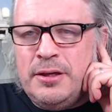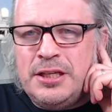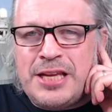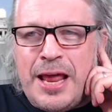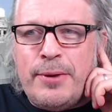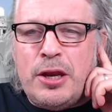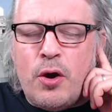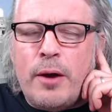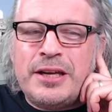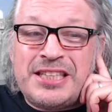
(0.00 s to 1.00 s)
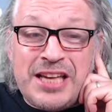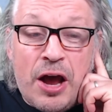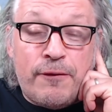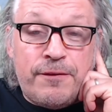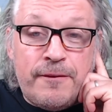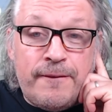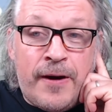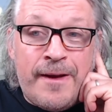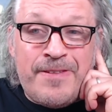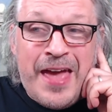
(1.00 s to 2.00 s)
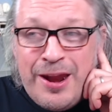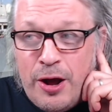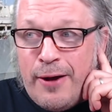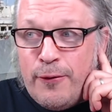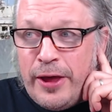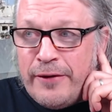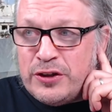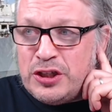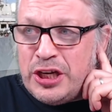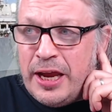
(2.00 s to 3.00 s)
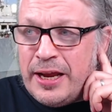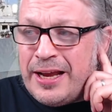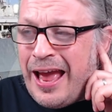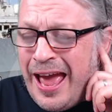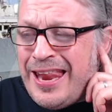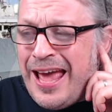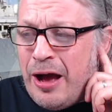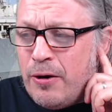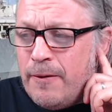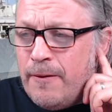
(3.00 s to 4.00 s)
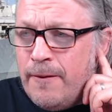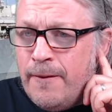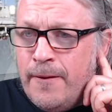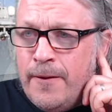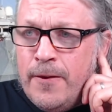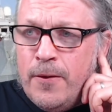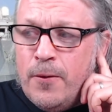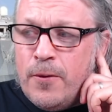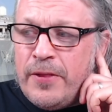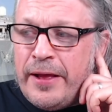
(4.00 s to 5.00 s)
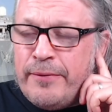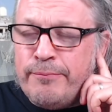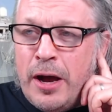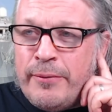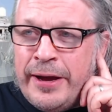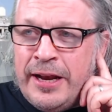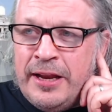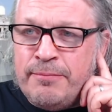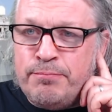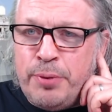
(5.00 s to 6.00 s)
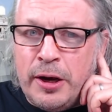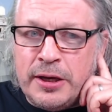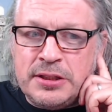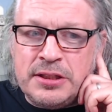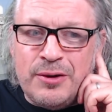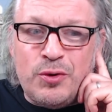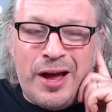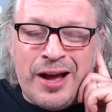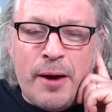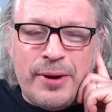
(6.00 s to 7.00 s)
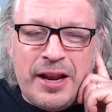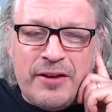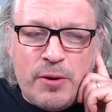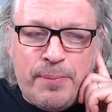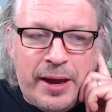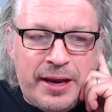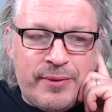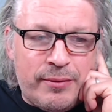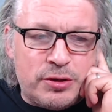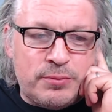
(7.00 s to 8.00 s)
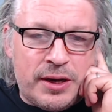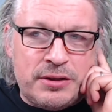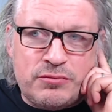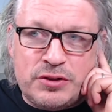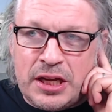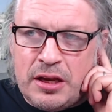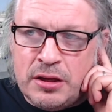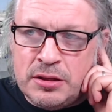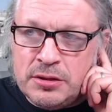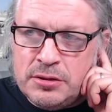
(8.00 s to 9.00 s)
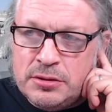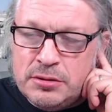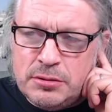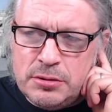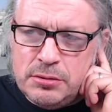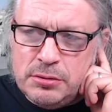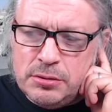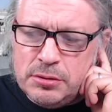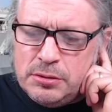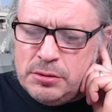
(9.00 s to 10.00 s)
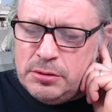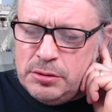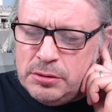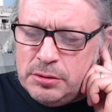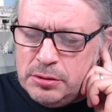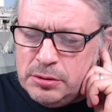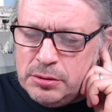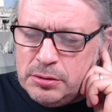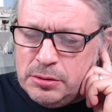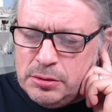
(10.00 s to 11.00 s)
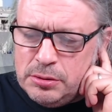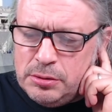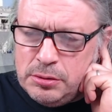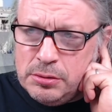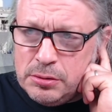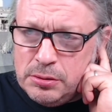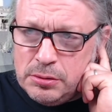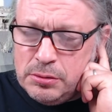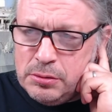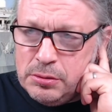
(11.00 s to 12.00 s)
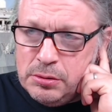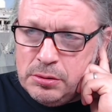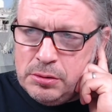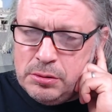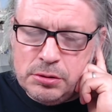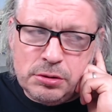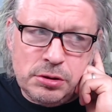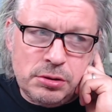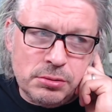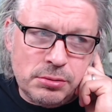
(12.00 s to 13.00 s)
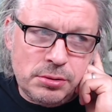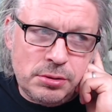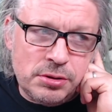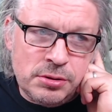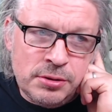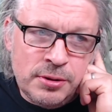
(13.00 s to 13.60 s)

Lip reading: Just let me do it myself. All right, and edit out all that other shit. Edit out all of that Marmite lid bollocks. I can't believe we paid him that much money. It's ridiculous. All right, I'm sorry. The other side, I'll be talking to human resources.